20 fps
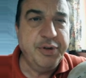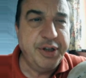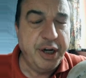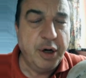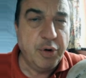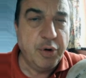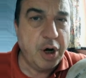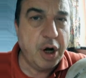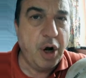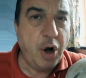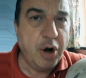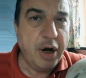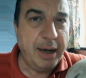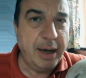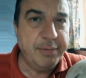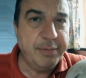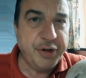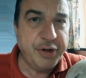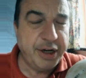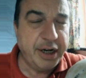They don't clog
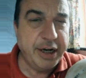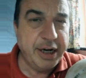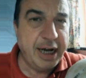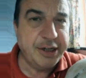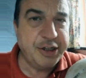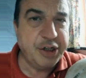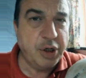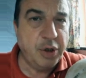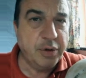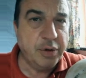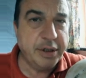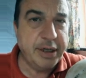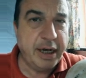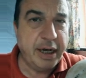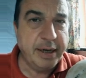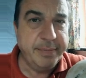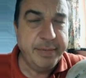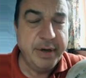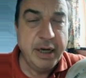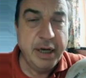up, so they can last a long
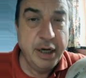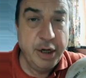time.